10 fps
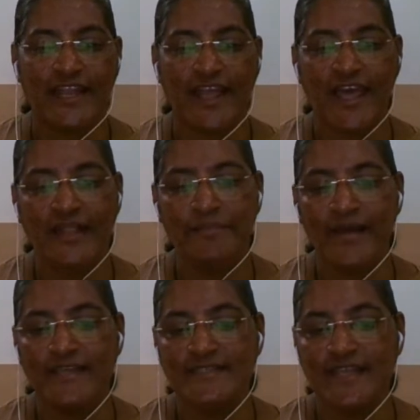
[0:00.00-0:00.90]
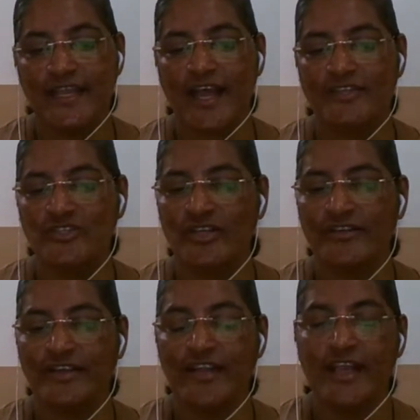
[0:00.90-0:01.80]
can help us and our
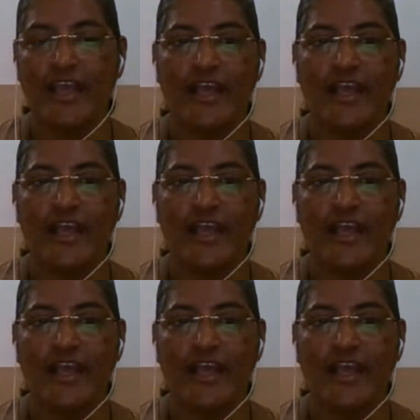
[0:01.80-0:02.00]
children